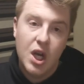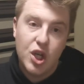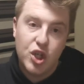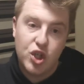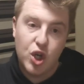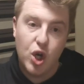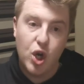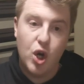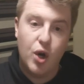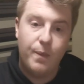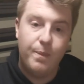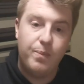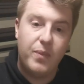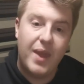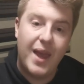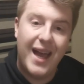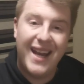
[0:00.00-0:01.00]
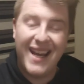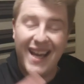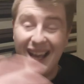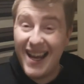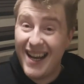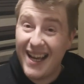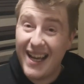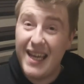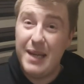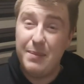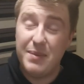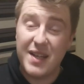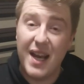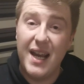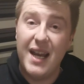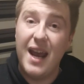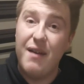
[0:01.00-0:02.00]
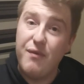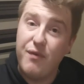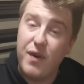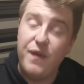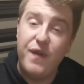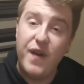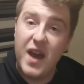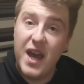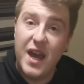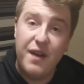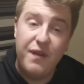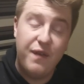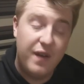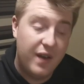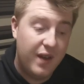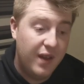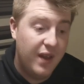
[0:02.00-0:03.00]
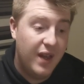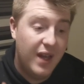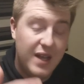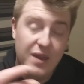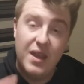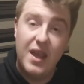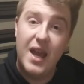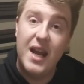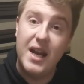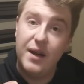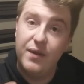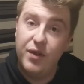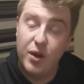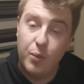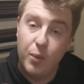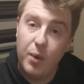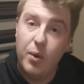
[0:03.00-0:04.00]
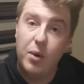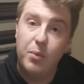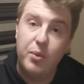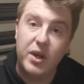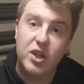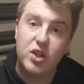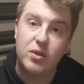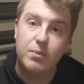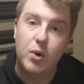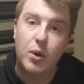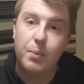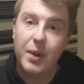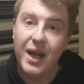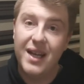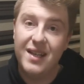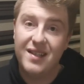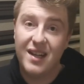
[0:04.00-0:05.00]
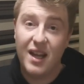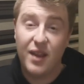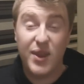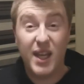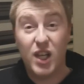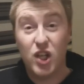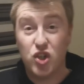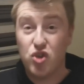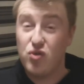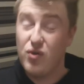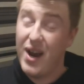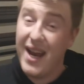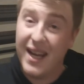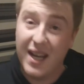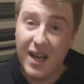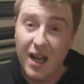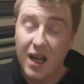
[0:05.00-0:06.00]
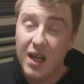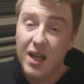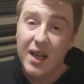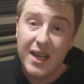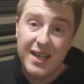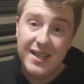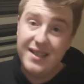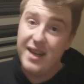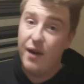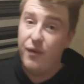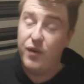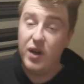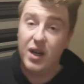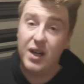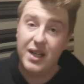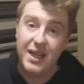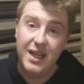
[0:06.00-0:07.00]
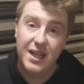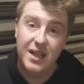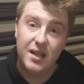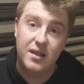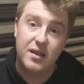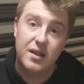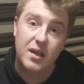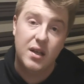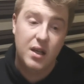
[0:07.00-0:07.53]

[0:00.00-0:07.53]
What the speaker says: So, and I keep saying every faith... in it, that we will bring some more players in. I think a striker is definitely needed.